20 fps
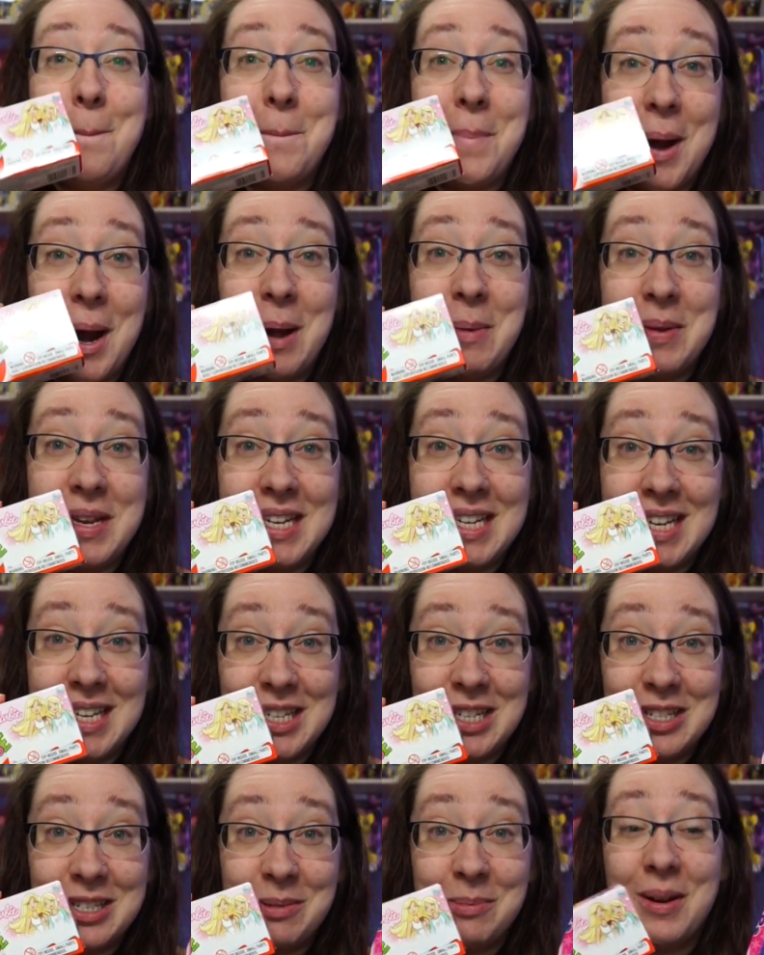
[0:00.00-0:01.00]
Barbie
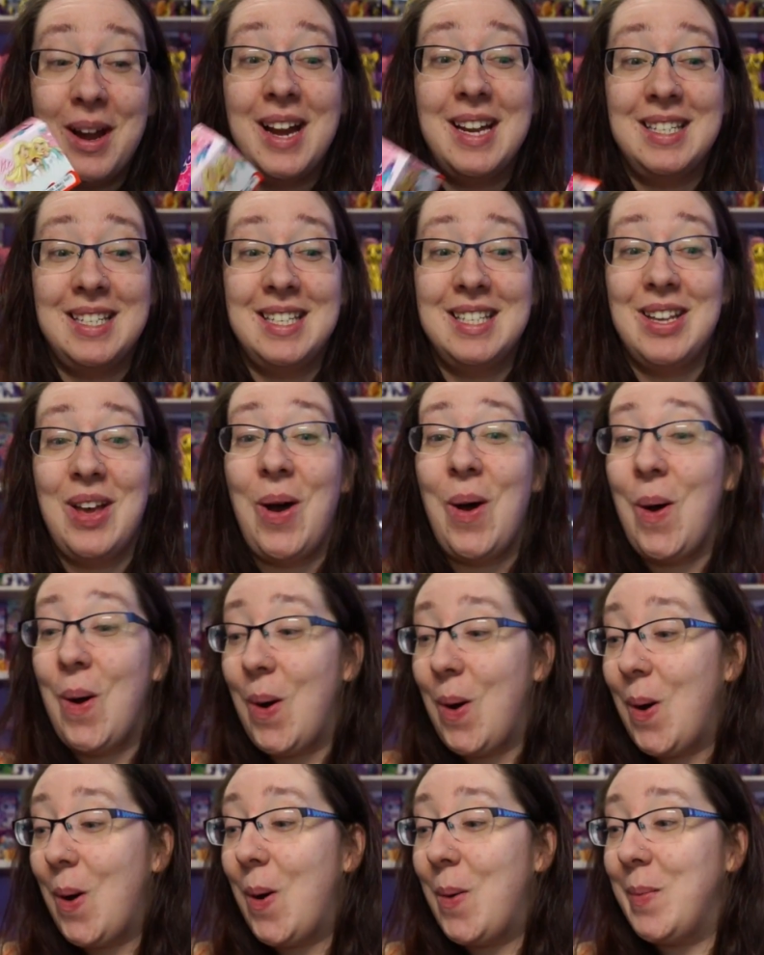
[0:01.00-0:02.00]
Kinder Surprises.
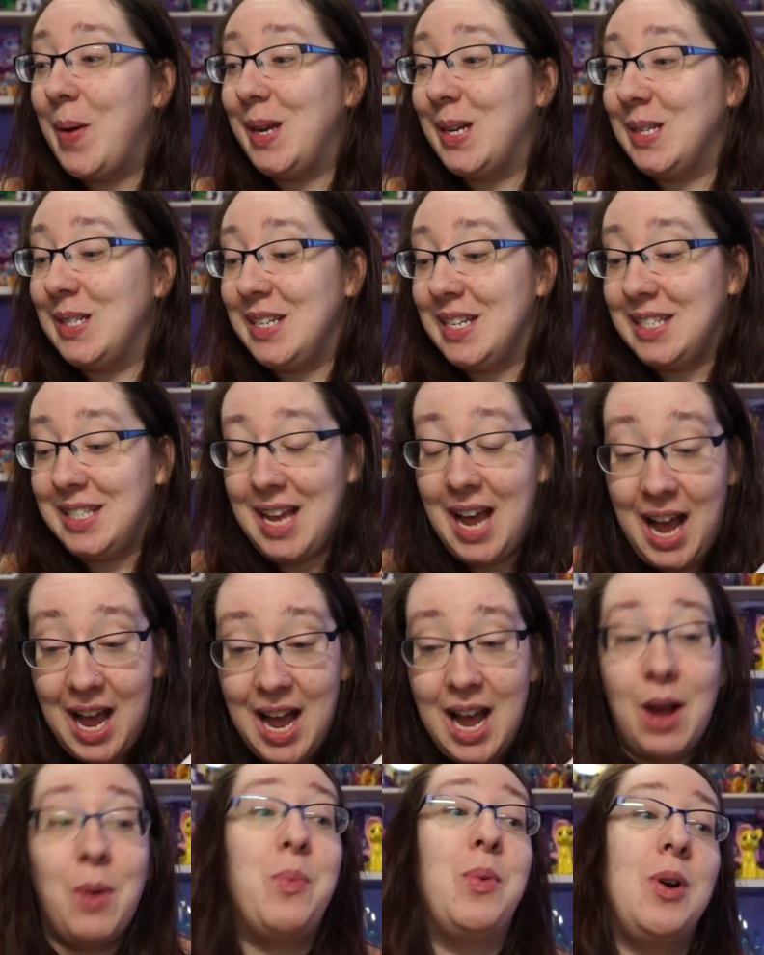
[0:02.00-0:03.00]
Oh my goodness.
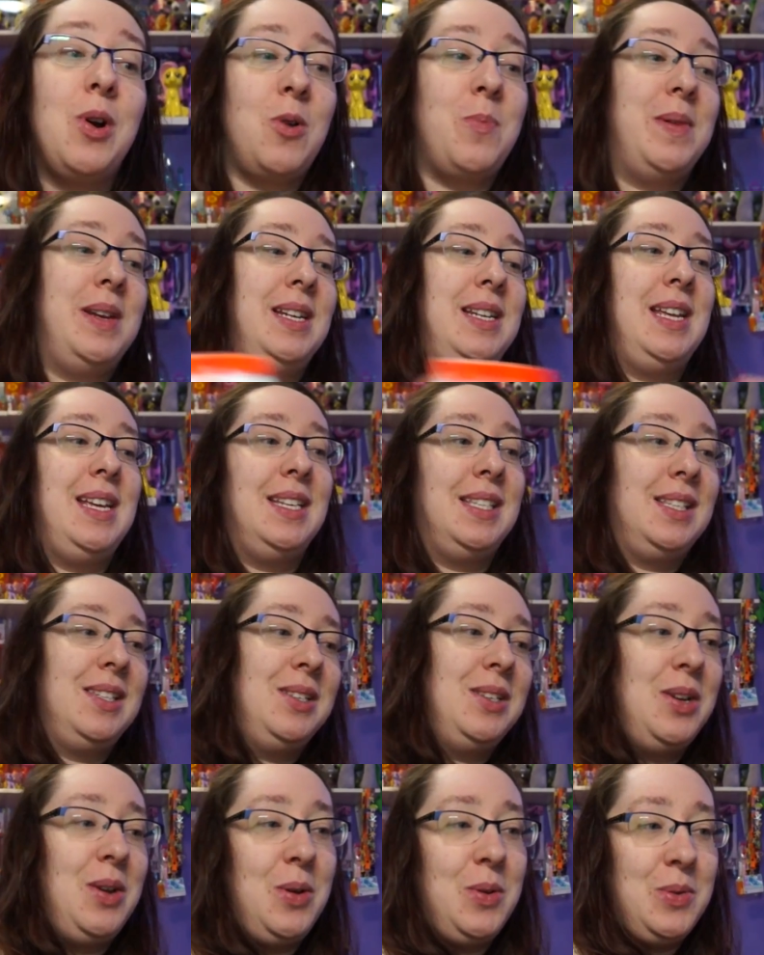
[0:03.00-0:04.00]
Ah, we're opening these.
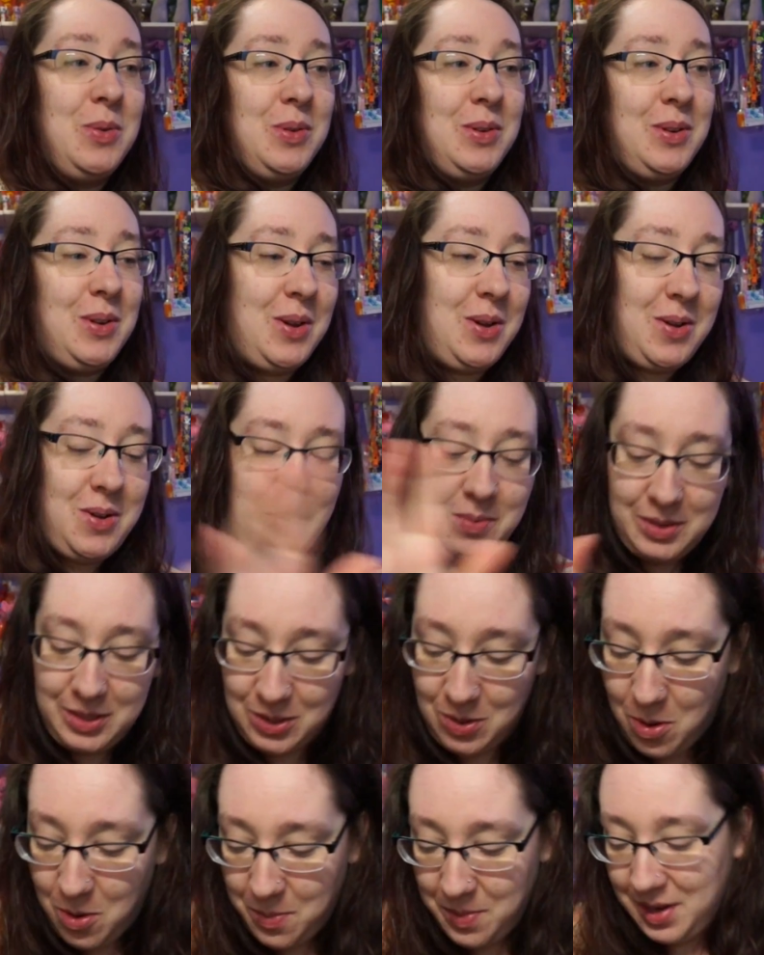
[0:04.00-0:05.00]
Oh, we're
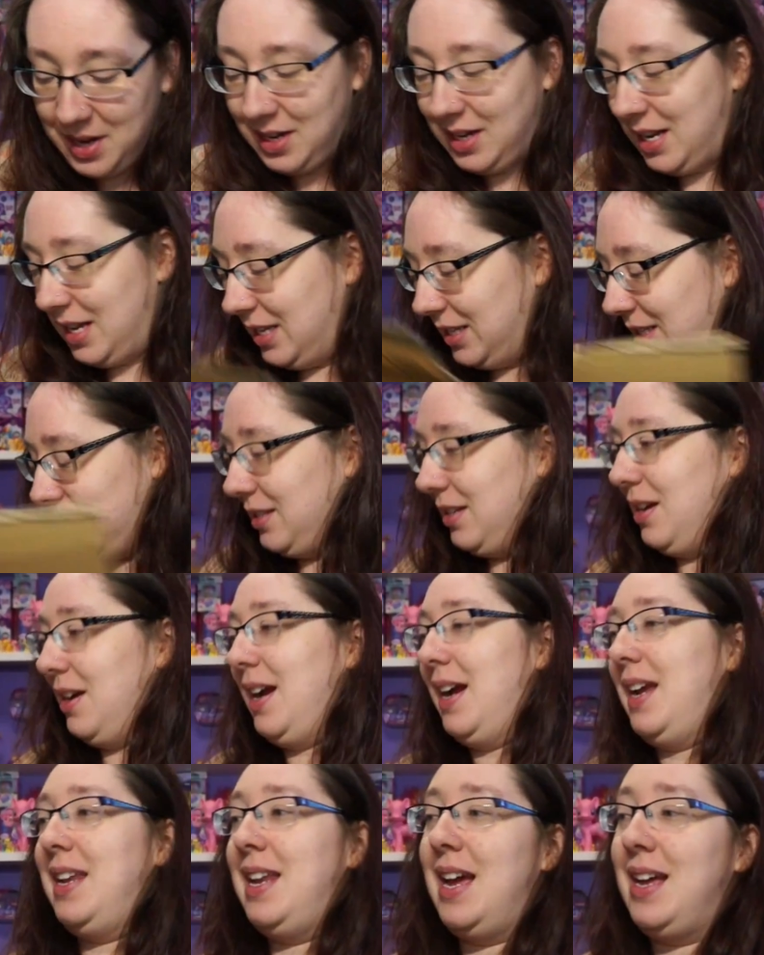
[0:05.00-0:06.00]
still opening these. All right, and